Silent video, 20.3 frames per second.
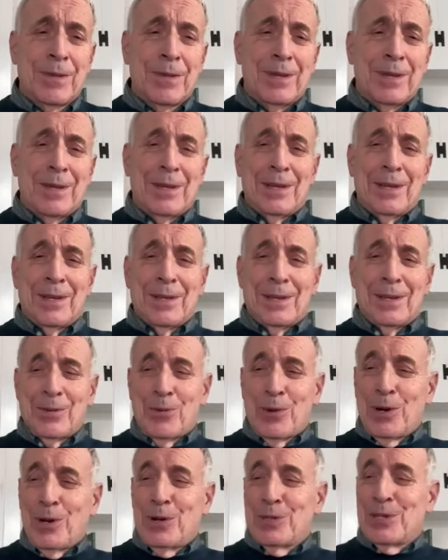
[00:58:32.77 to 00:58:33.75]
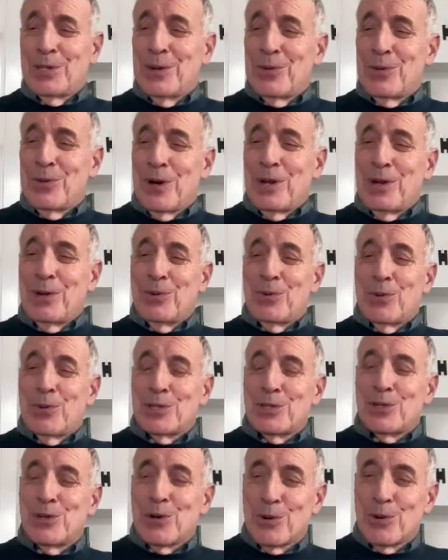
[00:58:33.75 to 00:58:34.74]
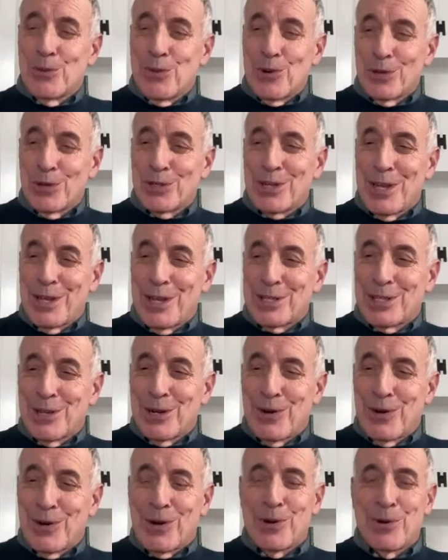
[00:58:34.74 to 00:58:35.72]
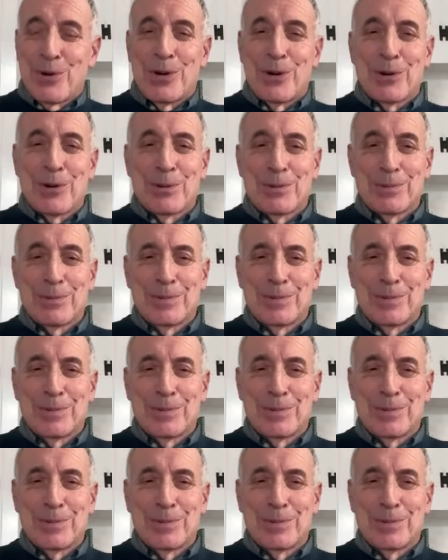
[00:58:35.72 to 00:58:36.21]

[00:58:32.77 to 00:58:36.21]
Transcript: what do you see? What do you? What's your worst case scenario here?